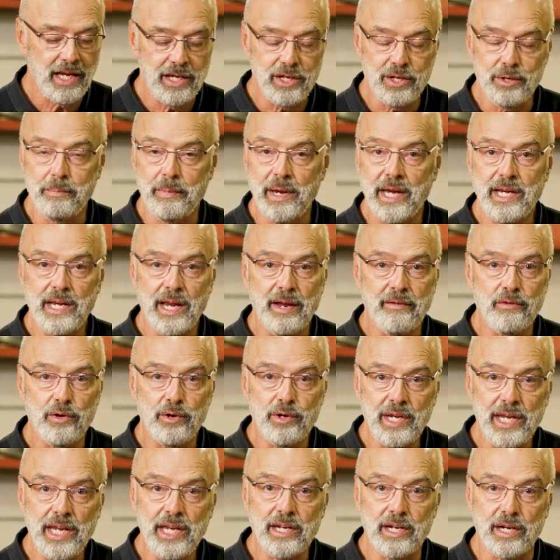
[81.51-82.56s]
You may never
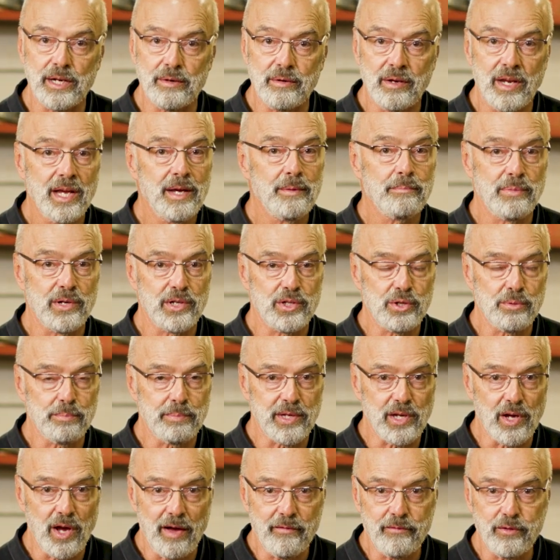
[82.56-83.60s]
need it, but you'd
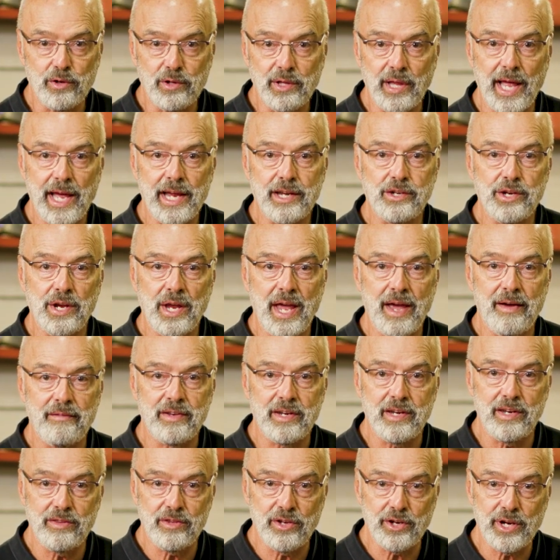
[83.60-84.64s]
be awful glad you have
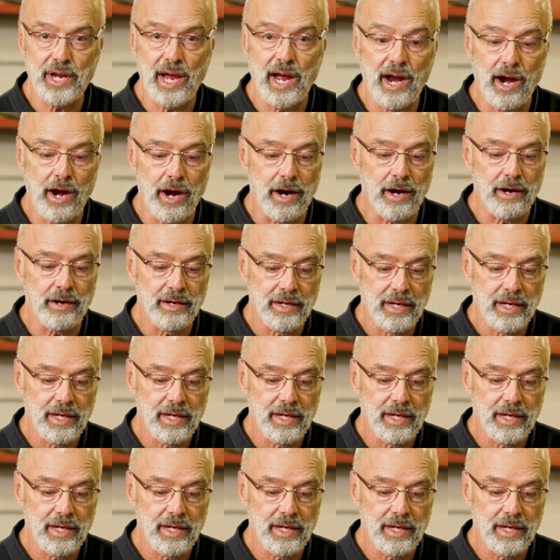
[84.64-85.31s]
it in your car